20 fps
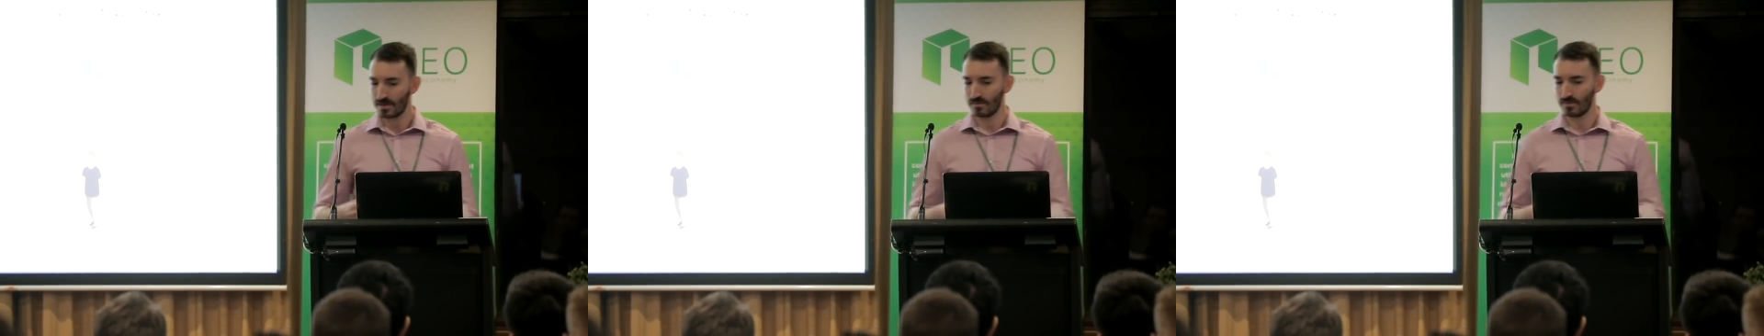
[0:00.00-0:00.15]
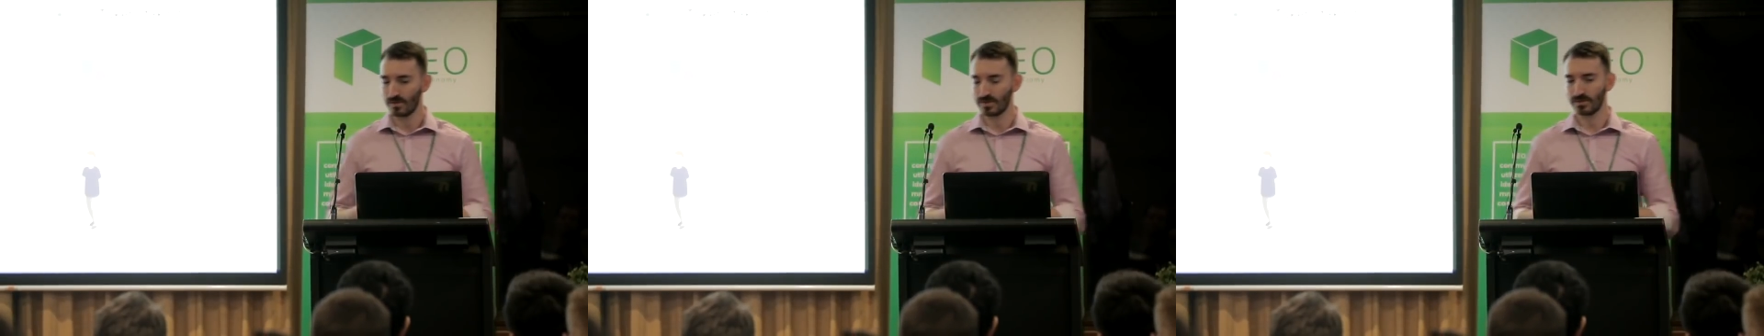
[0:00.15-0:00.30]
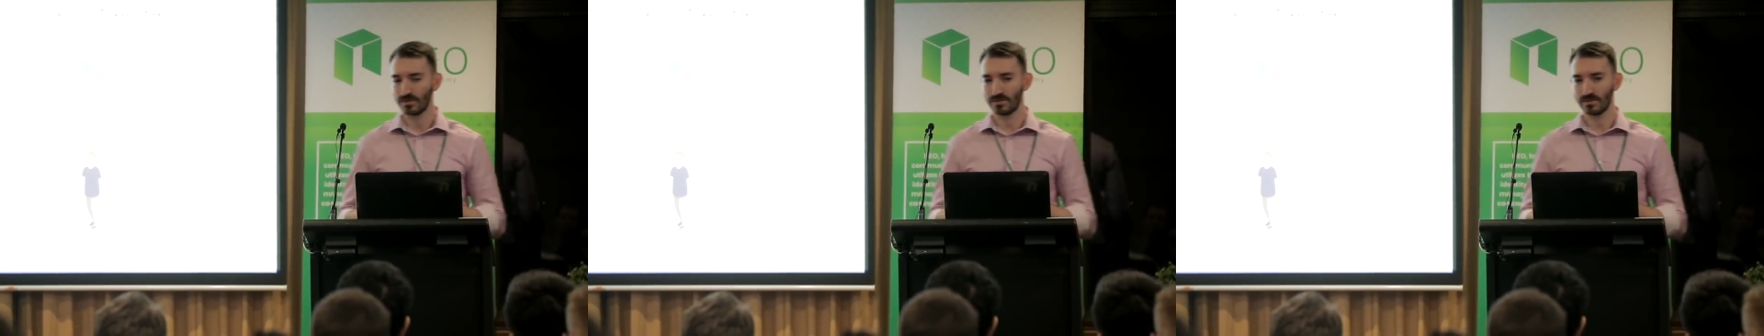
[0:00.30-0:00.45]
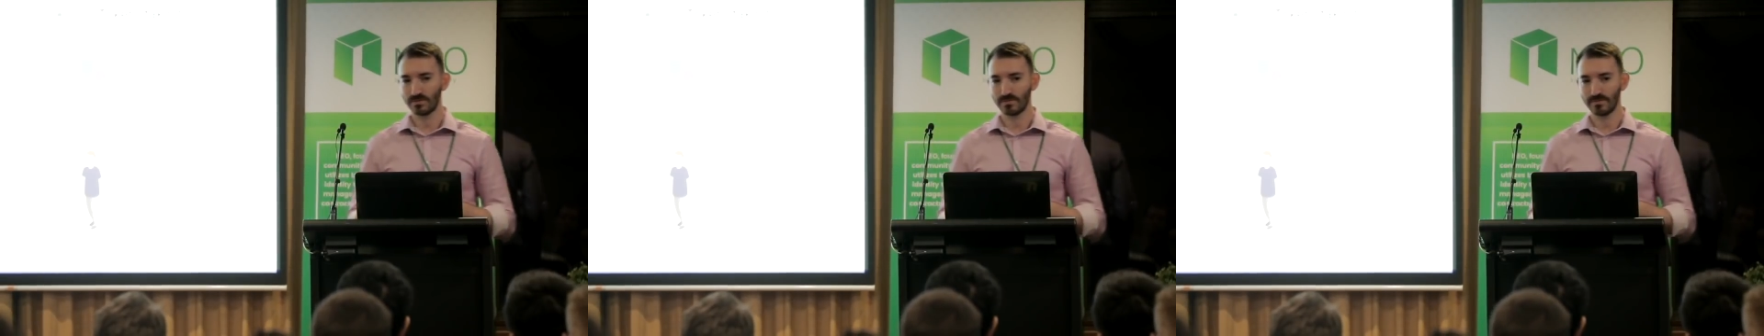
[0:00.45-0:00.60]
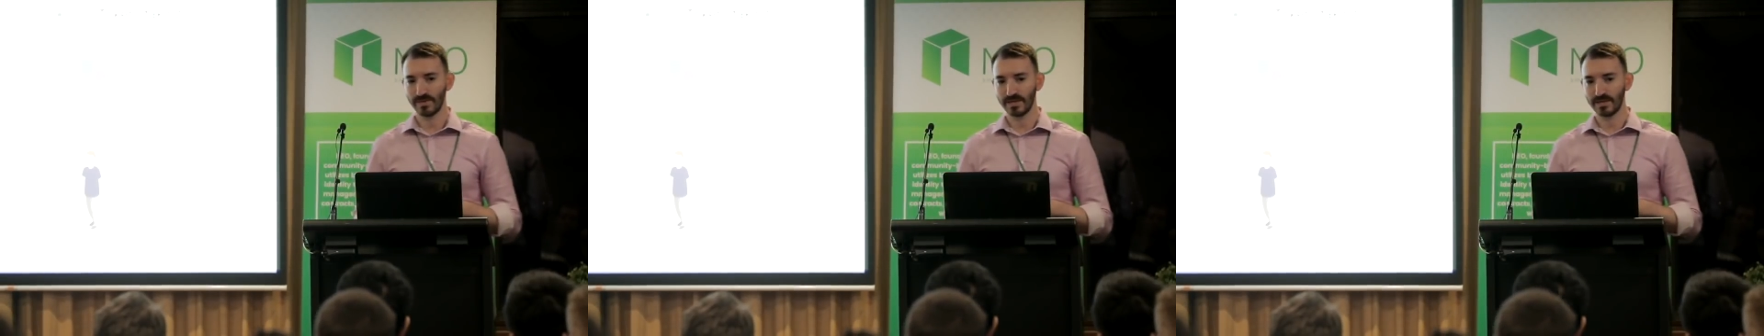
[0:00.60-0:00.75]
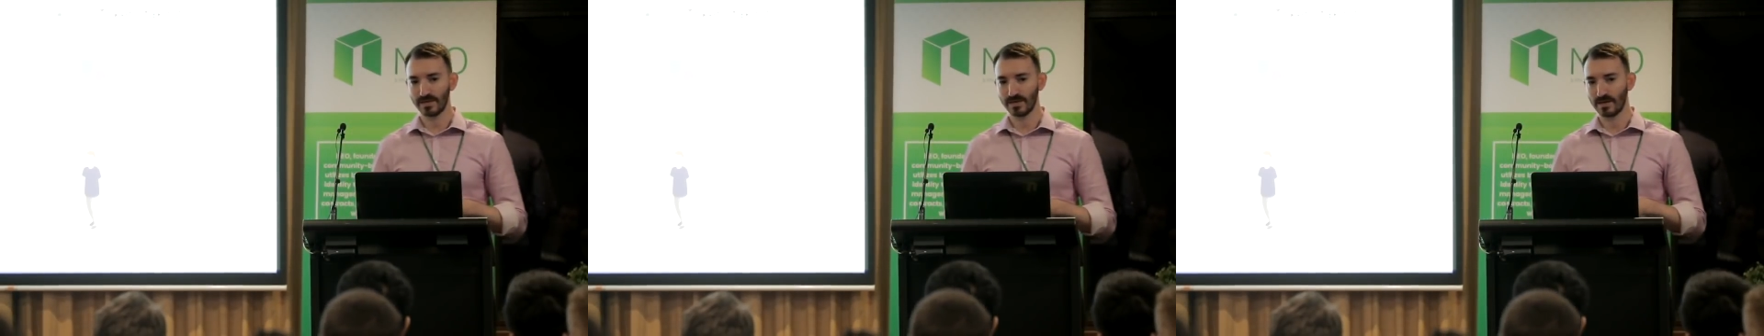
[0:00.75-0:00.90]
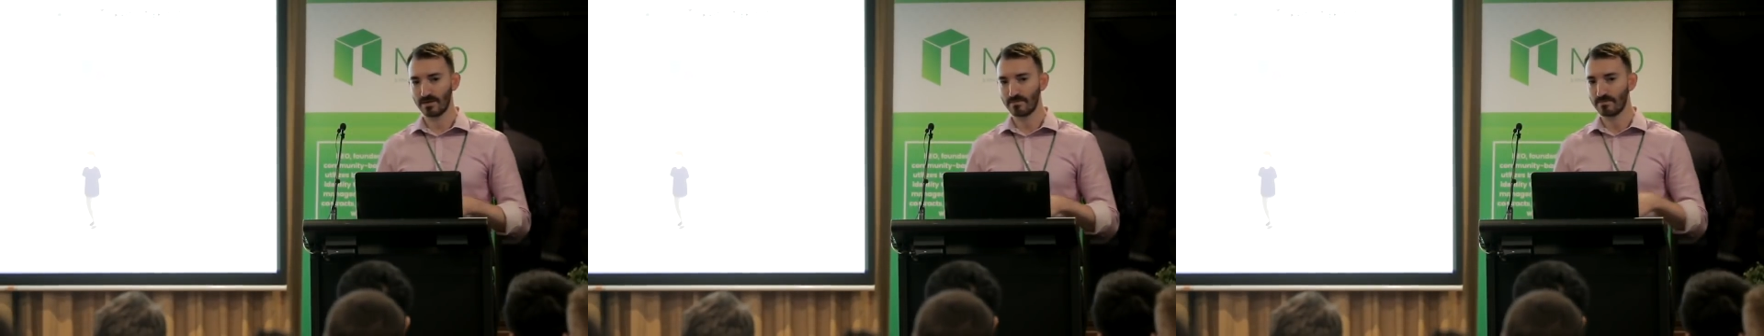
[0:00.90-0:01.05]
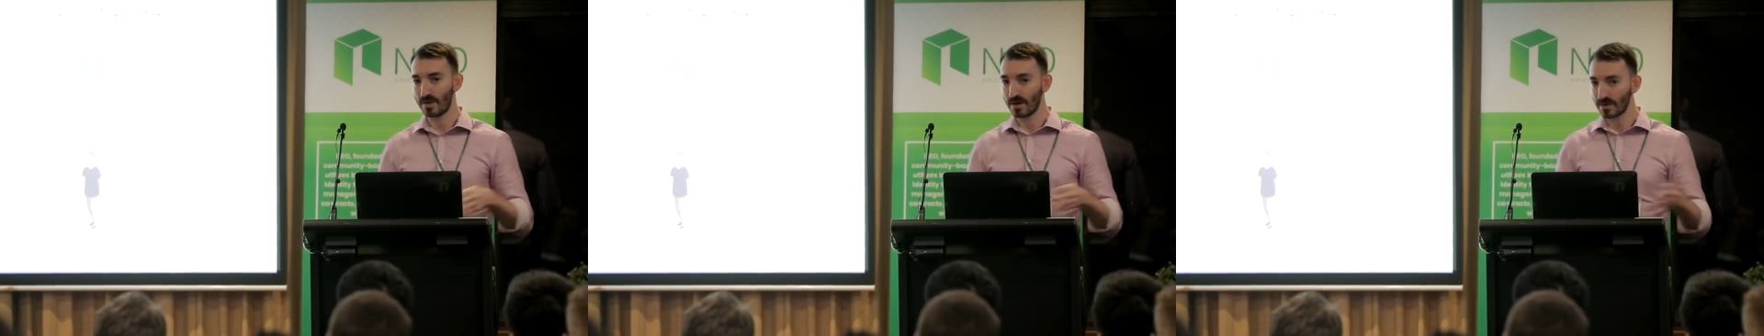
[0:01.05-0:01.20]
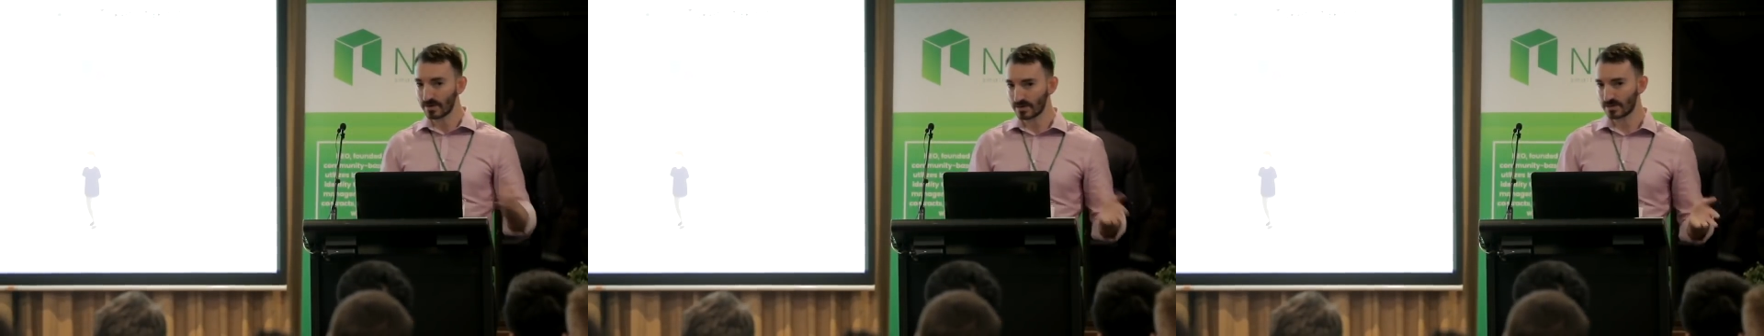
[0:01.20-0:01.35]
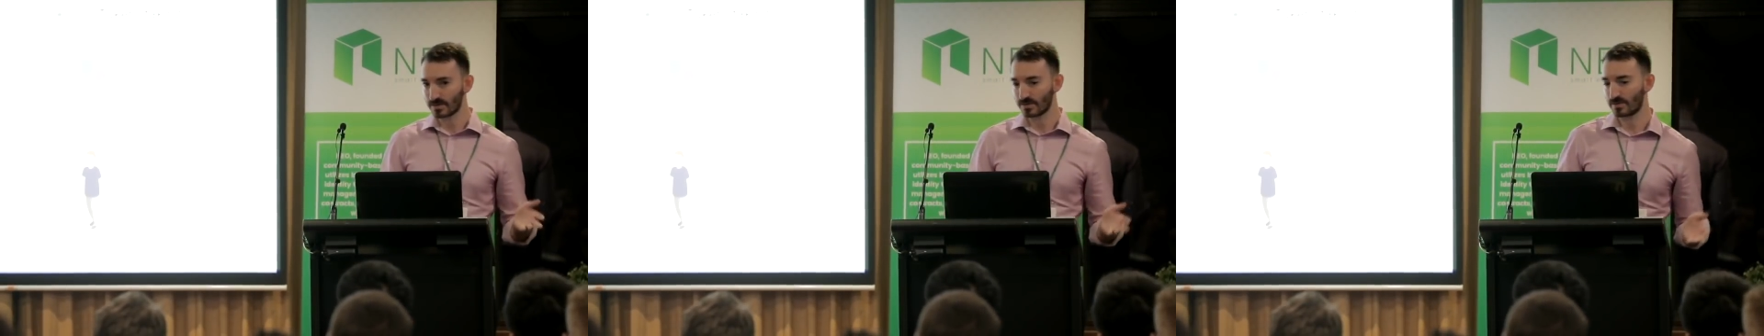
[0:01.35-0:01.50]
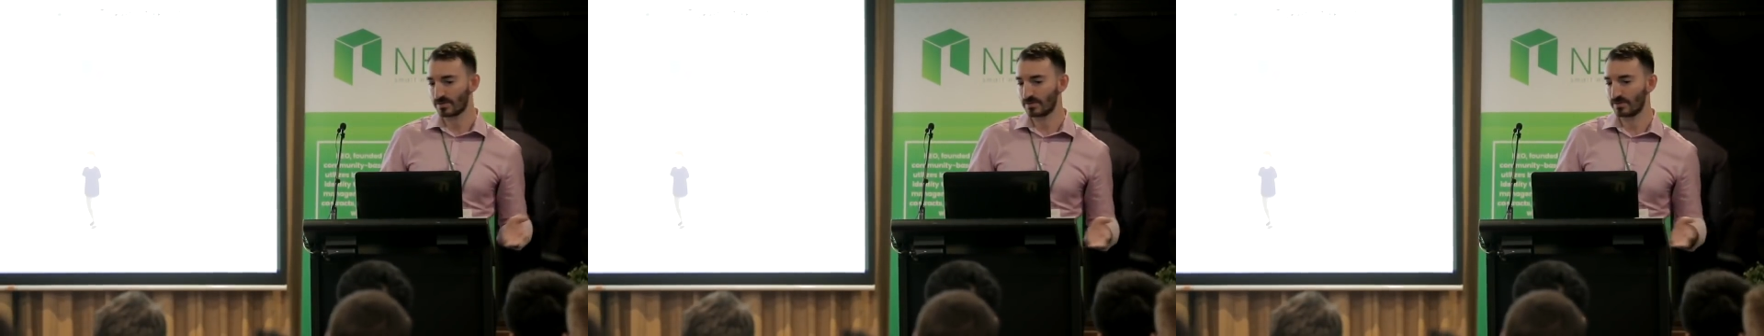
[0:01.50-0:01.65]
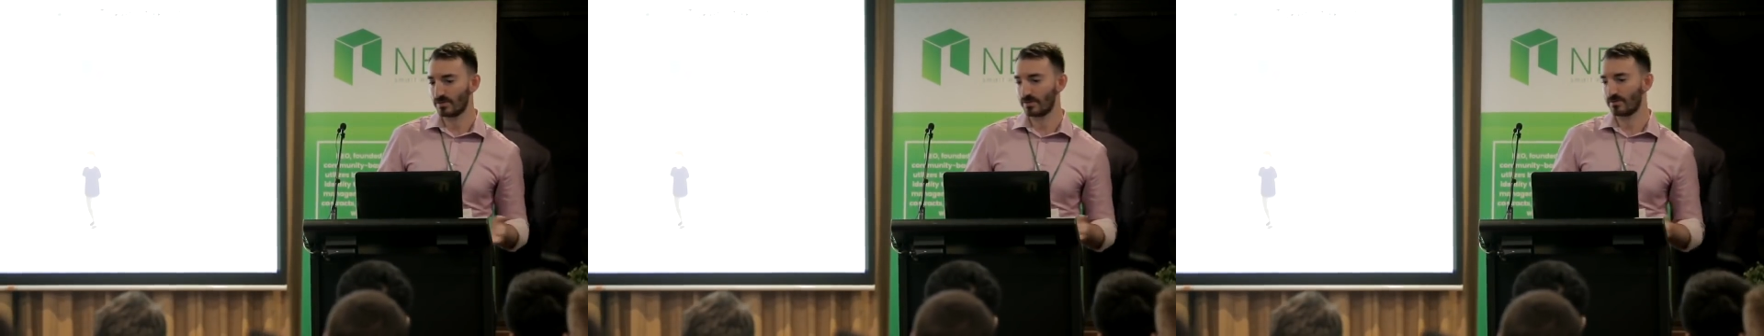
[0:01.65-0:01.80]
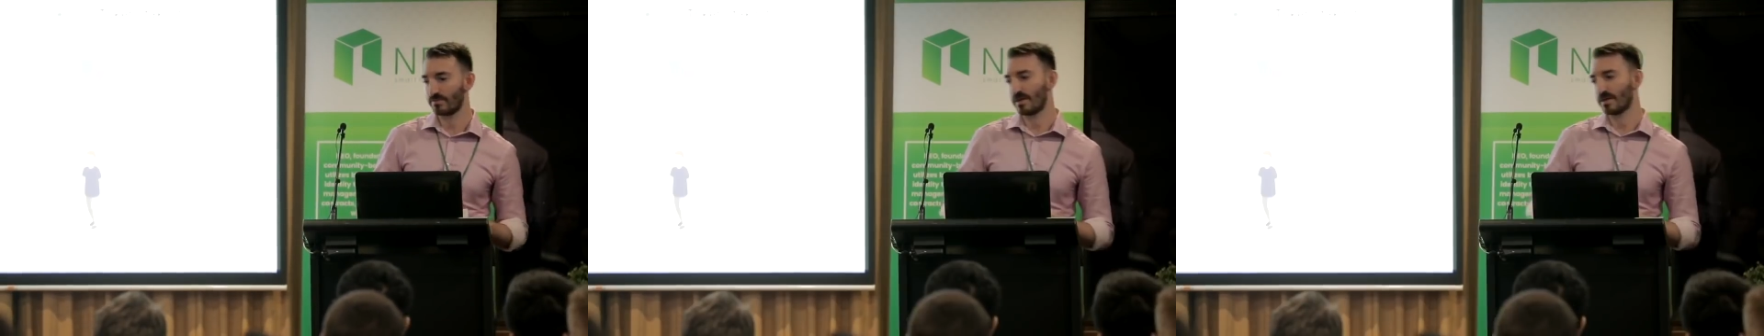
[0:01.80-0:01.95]
When you make a market order,
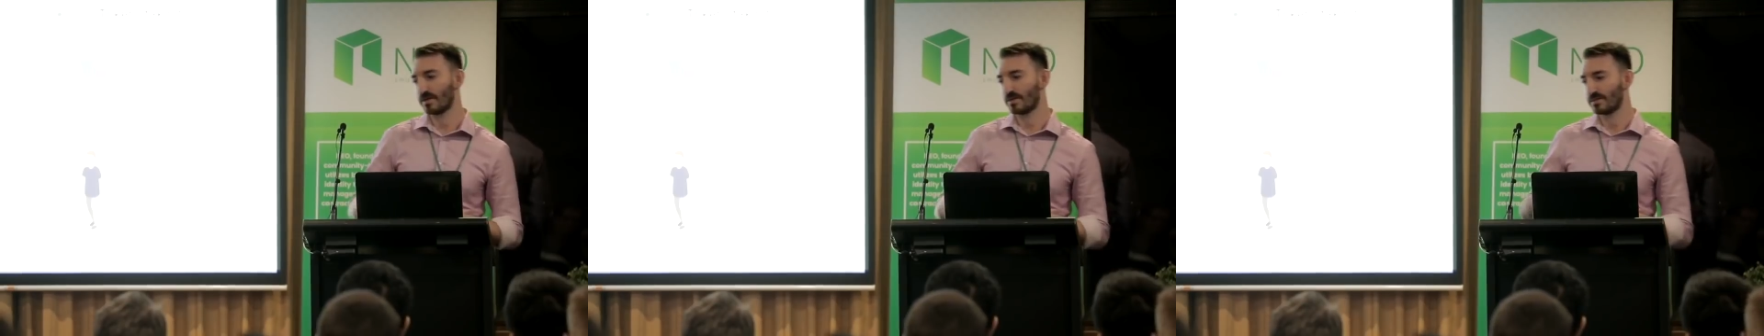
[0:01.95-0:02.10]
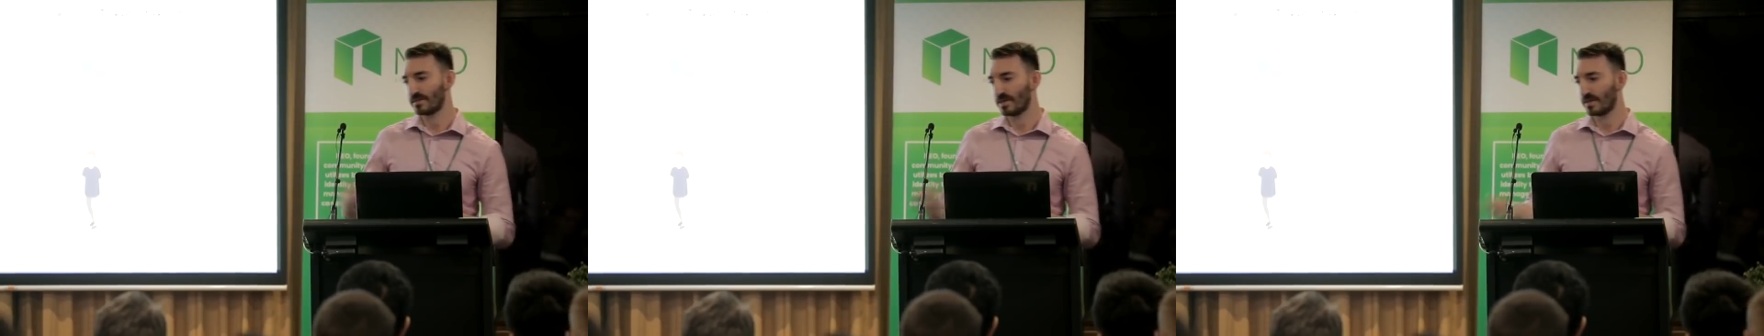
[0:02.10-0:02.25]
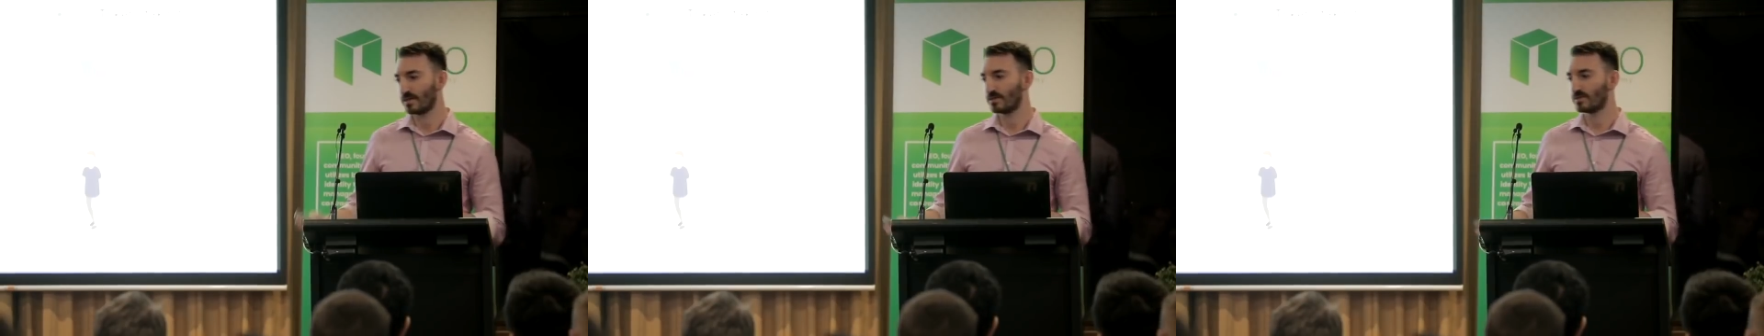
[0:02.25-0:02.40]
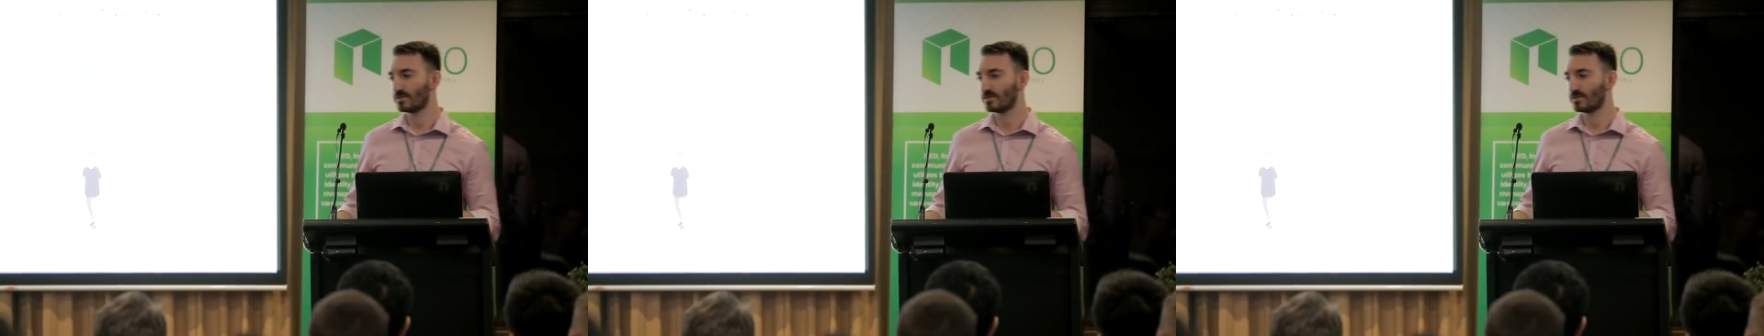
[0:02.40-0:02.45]
you're a market taker.